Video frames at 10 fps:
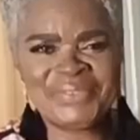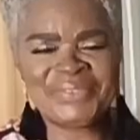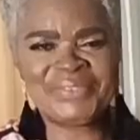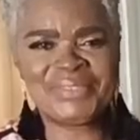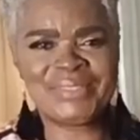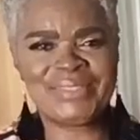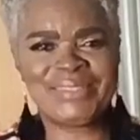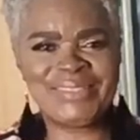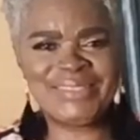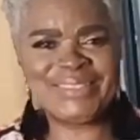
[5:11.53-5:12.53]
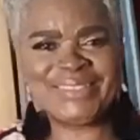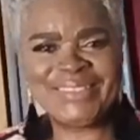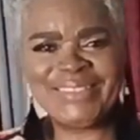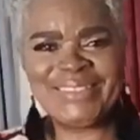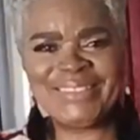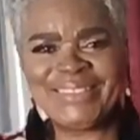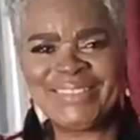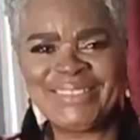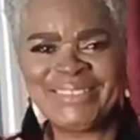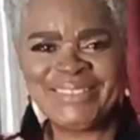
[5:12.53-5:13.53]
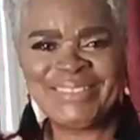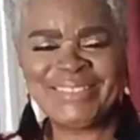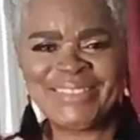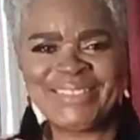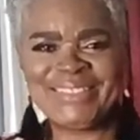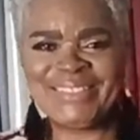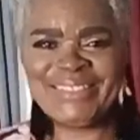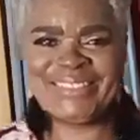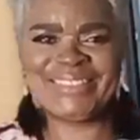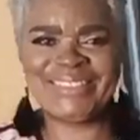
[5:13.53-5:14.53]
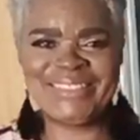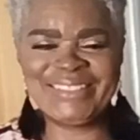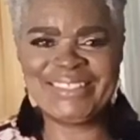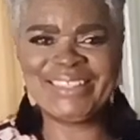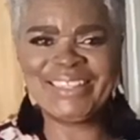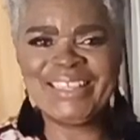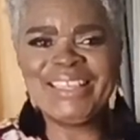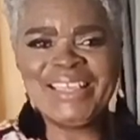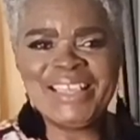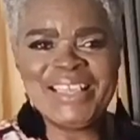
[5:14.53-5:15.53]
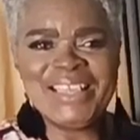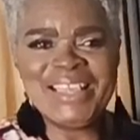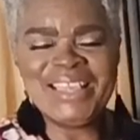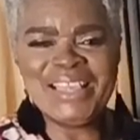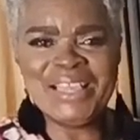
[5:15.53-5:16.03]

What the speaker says: No one is speaking in this clip.